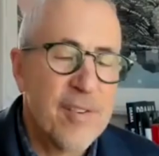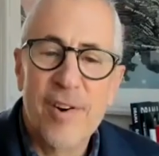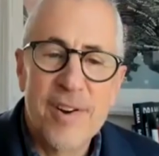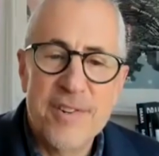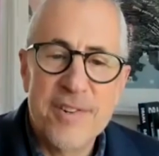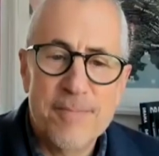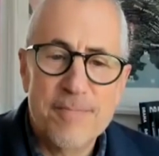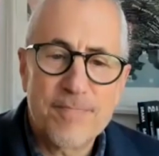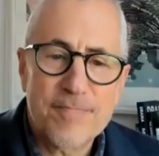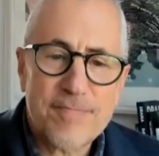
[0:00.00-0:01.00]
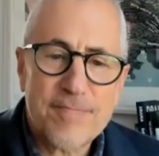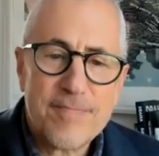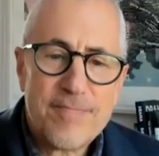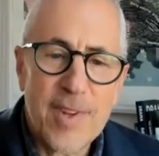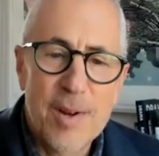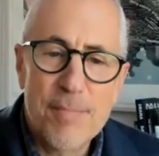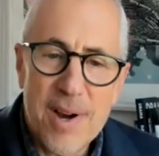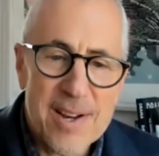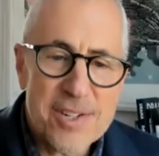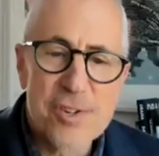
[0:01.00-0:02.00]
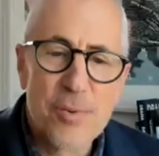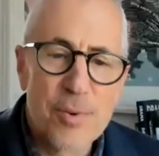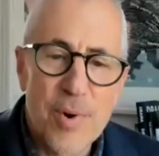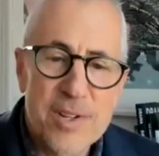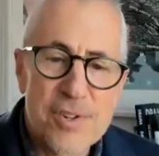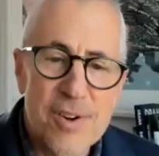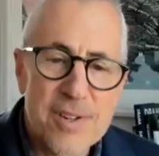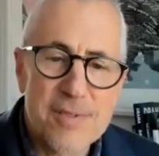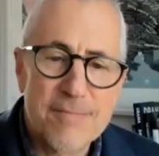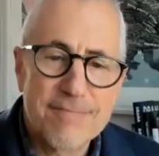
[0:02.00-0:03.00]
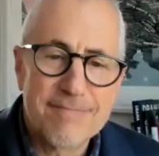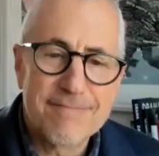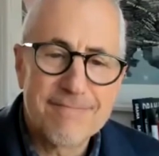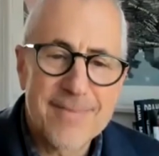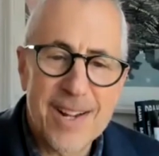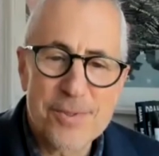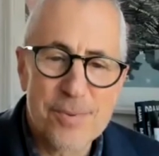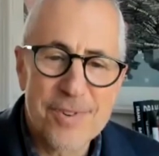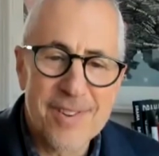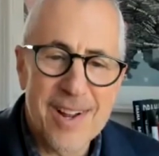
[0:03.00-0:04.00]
very easy. Pasta with red sauce. That's what